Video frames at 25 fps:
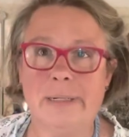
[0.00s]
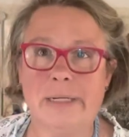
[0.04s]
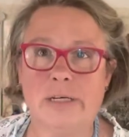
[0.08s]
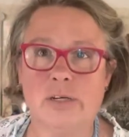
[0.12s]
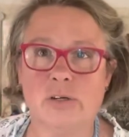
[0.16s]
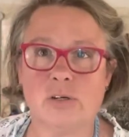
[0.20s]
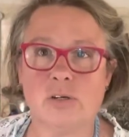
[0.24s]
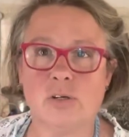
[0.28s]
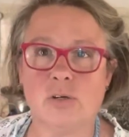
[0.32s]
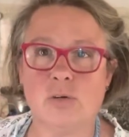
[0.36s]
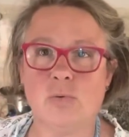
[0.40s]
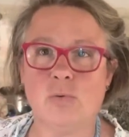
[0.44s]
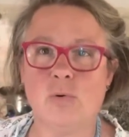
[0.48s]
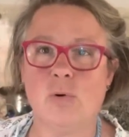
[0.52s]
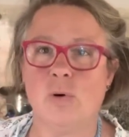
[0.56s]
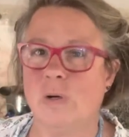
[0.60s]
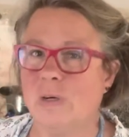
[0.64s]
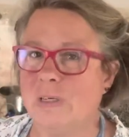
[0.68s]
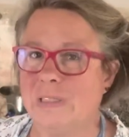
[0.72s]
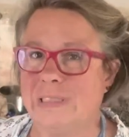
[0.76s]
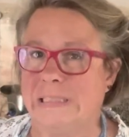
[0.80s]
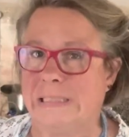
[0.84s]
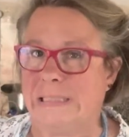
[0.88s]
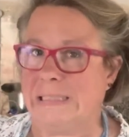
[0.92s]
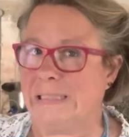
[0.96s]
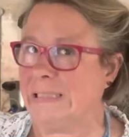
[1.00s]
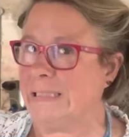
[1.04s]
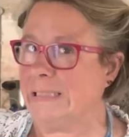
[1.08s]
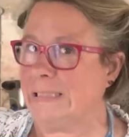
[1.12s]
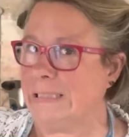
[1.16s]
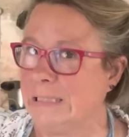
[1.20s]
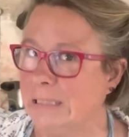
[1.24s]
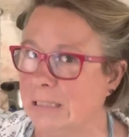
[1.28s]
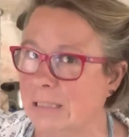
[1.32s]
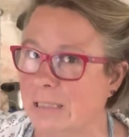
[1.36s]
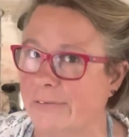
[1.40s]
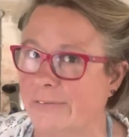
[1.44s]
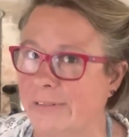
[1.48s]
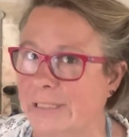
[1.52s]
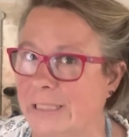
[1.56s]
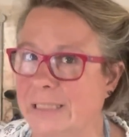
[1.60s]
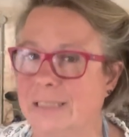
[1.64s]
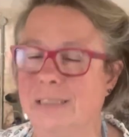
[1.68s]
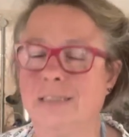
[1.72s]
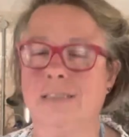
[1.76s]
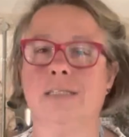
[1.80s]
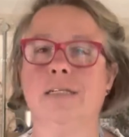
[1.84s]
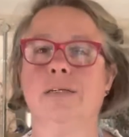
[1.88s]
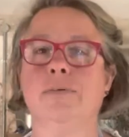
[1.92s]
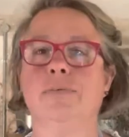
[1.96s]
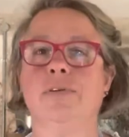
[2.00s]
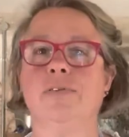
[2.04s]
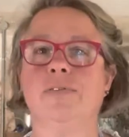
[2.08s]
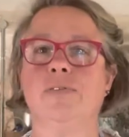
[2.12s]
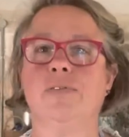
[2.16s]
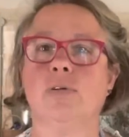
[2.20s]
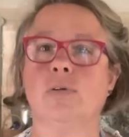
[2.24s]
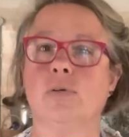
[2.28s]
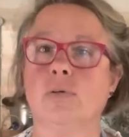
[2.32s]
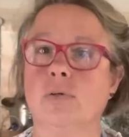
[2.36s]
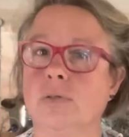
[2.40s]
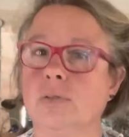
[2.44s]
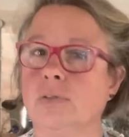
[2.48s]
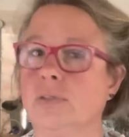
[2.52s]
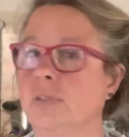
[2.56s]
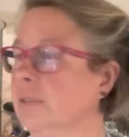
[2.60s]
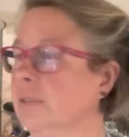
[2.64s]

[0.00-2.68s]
good quality service, I would have thought.